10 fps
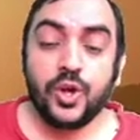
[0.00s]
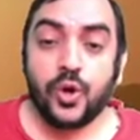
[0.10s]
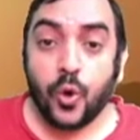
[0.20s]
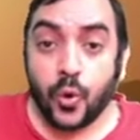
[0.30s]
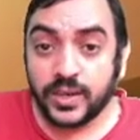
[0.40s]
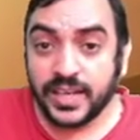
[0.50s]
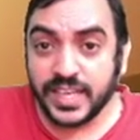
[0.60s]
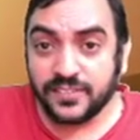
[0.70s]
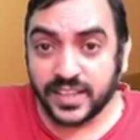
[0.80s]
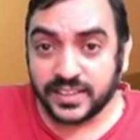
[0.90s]

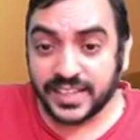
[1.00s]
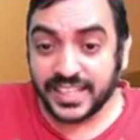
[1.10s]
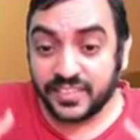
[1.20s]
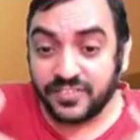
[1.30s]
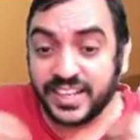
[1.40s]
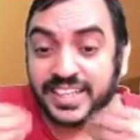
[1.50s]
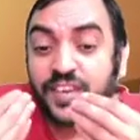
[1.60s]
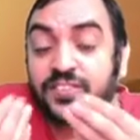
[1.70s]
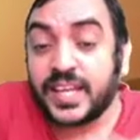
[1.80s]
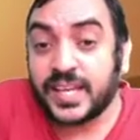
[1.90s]
Only when the event
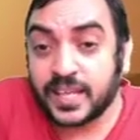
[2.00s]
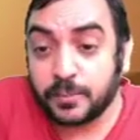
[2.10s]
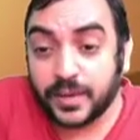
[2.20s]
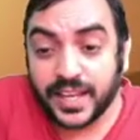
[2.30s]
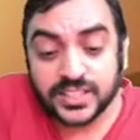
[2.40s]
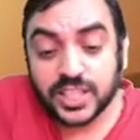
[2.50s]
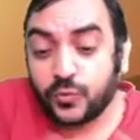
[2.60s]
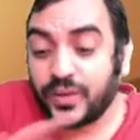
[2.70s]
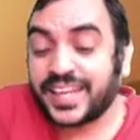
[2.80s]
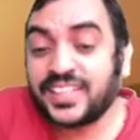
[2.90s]
have taken place,
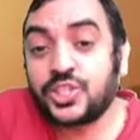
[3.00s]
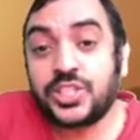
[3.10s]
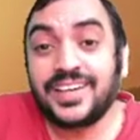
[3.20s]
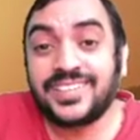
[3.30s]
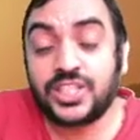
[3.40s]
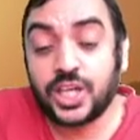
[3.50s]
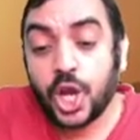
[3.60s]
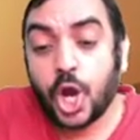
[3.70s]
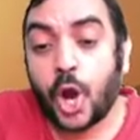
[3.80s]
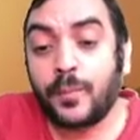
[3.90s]
we can judge
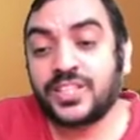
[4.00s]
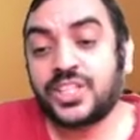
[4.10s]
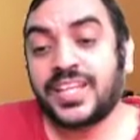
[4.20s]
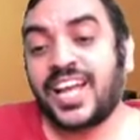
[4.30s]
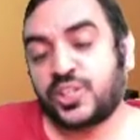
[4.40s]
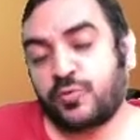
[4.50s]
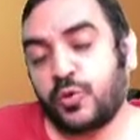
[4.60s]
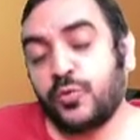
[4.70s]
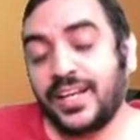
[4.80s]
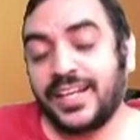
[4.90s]
how much cash
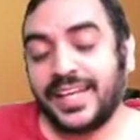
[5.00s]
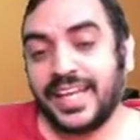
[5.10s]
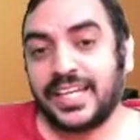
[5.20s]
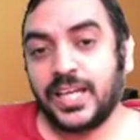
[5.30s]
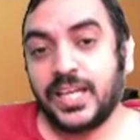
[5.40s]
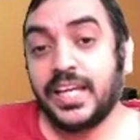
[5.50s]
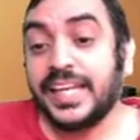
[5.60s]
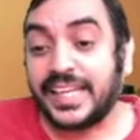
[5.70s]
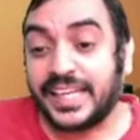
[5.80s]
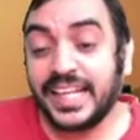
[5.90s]
flow will take.
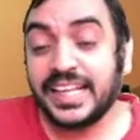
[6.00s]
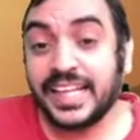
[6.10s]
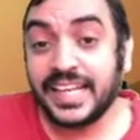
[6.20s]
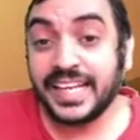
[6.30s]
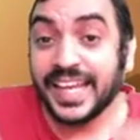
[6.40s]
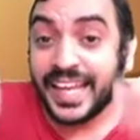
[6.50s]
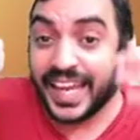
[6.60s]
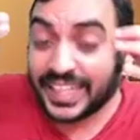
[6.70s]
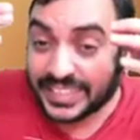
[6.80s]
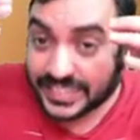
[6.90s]
Till then,
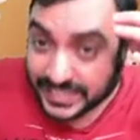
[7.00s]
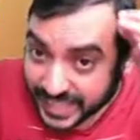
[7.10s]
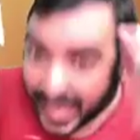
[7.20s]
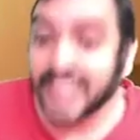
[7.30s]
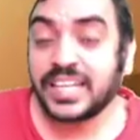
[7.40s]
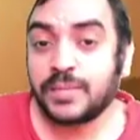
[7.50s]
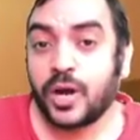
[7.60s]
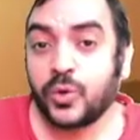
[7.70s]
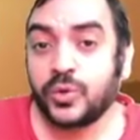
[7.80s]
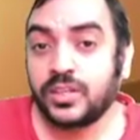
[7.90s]
exact
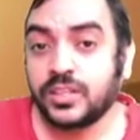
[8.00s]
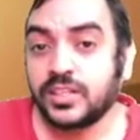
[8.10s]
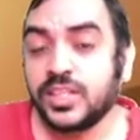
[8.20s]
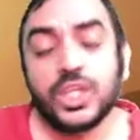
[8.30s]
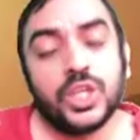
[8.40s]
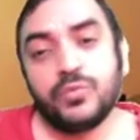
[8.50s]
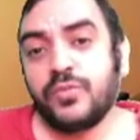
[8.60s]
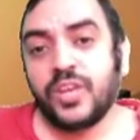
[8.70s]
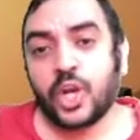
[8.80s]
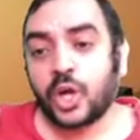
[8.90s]
amount we
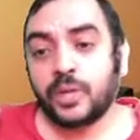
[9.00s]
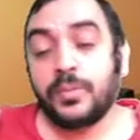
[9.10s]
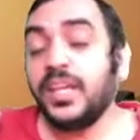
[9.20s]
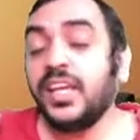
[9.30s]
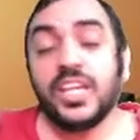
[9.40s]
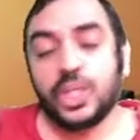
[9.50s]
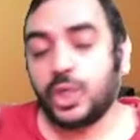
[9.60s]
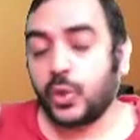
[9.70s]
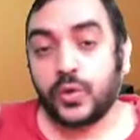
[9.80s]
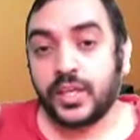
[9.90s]
will not be
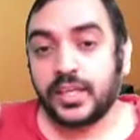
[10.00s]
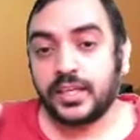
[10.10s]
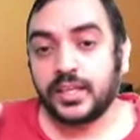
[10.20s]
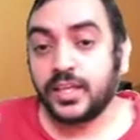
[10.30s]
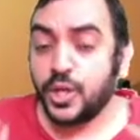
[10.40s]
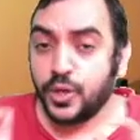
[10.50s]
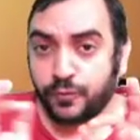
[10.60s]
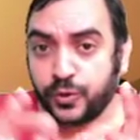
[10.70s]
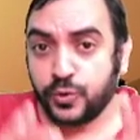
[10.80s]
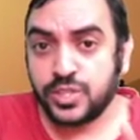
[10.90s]
knowing.
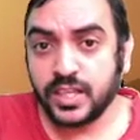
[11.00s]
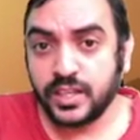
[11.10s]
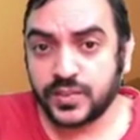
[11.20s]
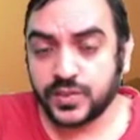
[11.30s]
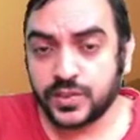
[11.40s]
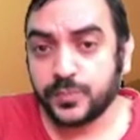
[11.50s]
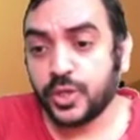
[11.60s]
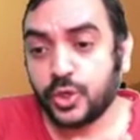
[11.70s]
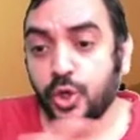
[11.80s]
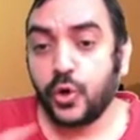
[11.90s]
Futures,
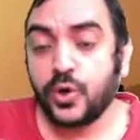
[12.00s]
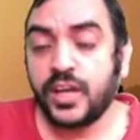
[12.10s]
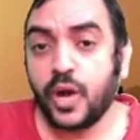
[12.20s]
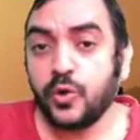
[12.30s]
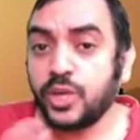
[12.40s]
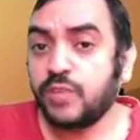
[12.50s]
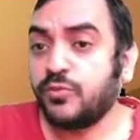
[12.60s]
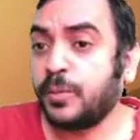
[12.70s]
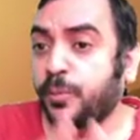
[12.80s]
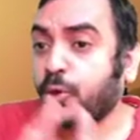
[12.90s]
no doubt,
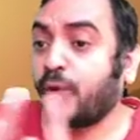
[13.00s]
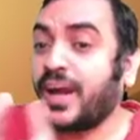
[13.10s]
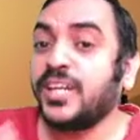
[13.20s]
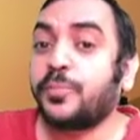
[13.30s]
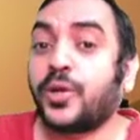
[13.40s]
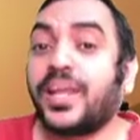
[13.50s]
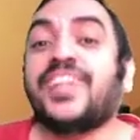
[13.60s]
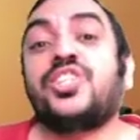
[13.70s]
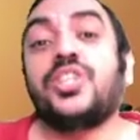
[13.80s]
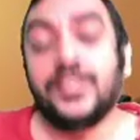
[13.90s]
will provide
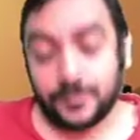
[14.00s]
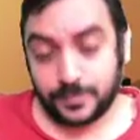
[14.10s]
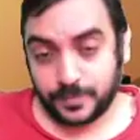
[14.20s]
protection.